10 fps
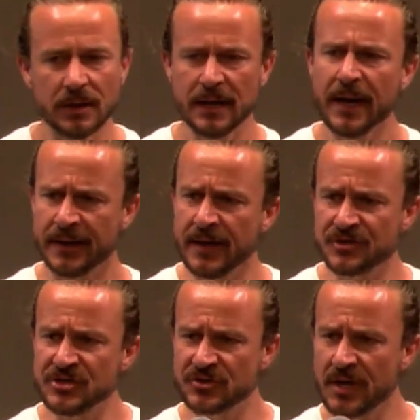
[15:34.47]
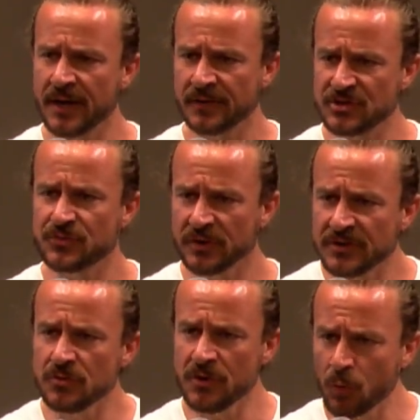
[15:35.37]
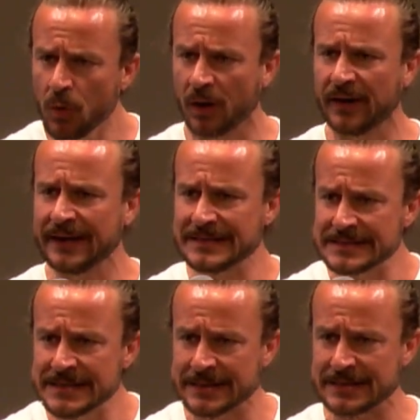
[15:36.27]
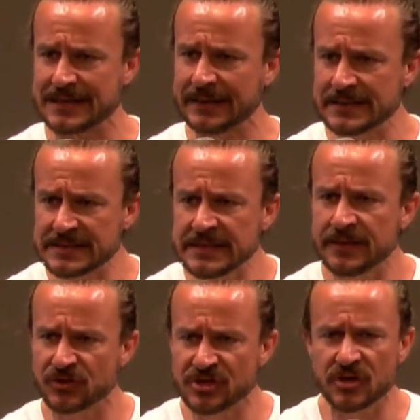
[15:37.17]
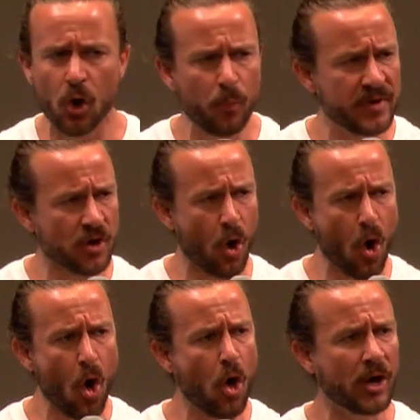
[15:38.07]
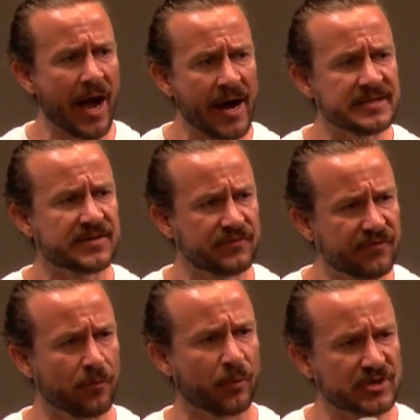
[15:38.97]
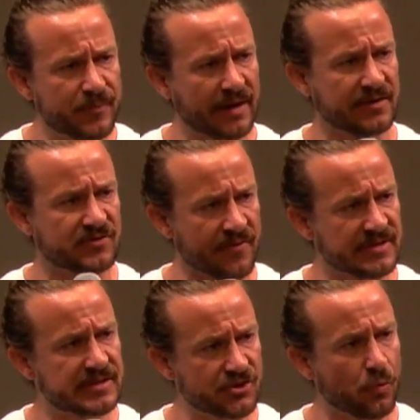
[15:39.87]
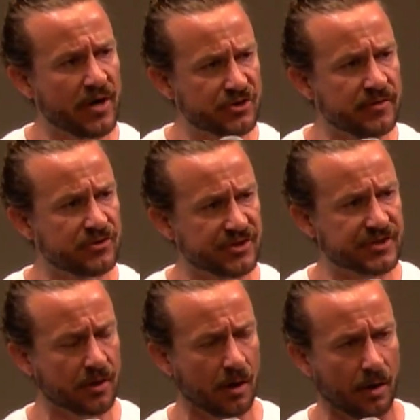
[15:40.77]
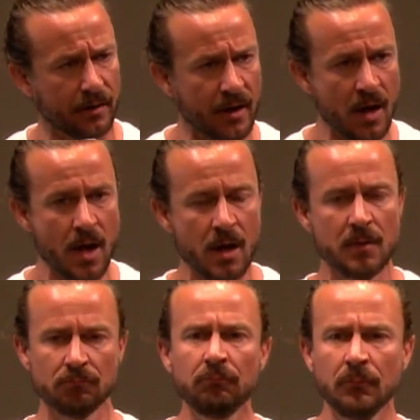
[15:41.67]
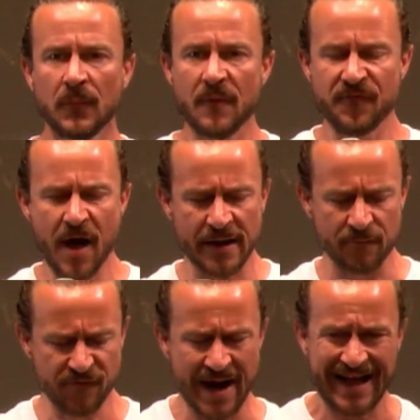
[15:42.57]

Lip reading: Yeah, she's really doing her work. I can see this. I can see that she's open to all kinds of different perspectives on the situation that just occurred. I'm fine.